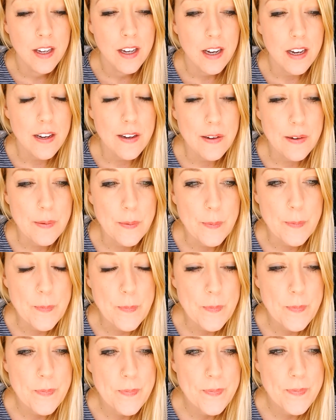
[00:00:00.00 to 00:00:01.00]

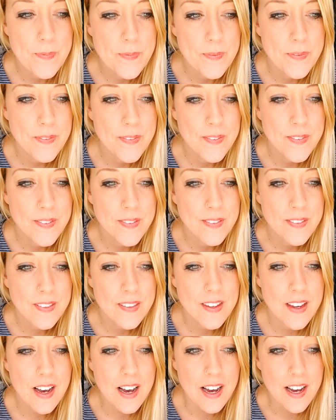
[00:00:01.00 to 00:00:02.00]
I
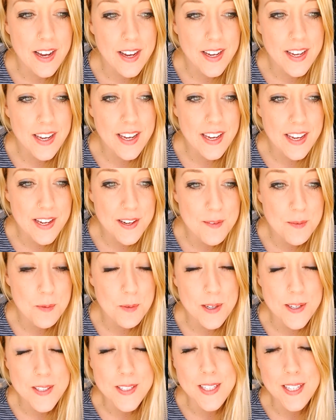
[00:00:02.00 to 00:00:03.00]
am
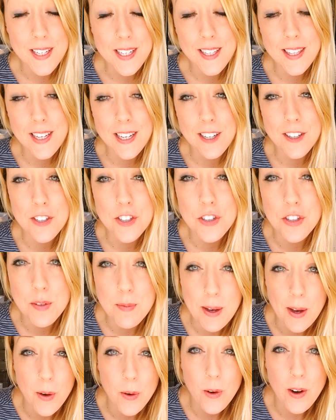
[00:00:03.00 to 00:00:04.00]
renting the Airstream
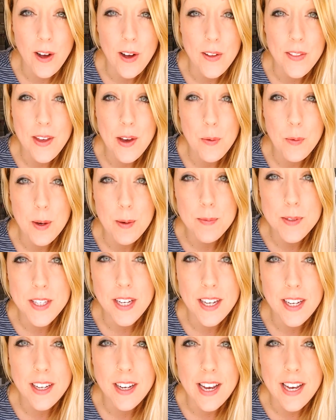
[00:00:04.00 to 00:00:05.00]
out on that
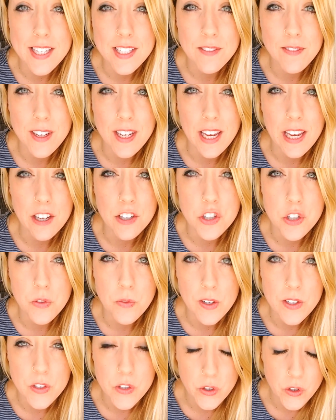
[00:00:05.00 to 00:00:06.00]
website as a vacation
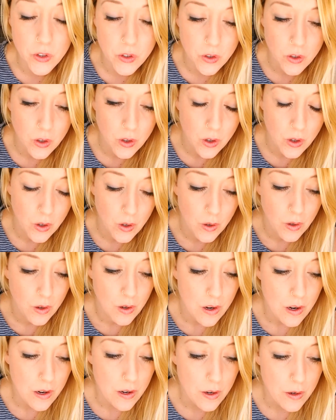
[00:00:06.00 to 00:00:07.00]
rental.
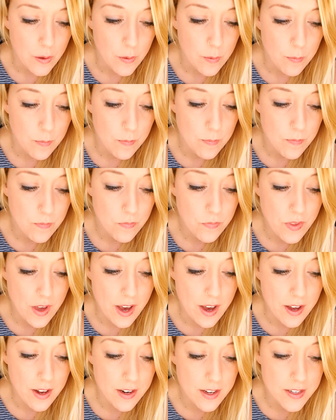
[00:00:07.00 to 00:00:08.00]

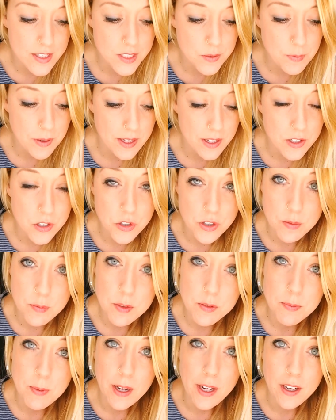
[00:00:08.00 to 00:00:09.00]
That has been a dream
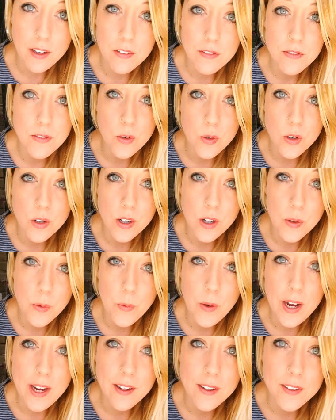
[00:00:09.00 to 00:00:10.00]
of mine for a
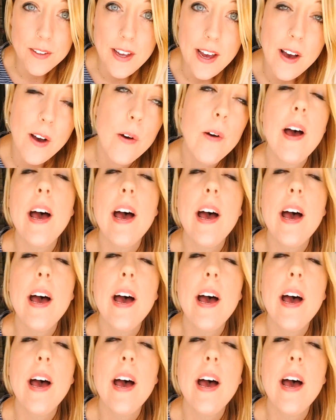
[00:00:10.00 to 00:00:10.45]
while now.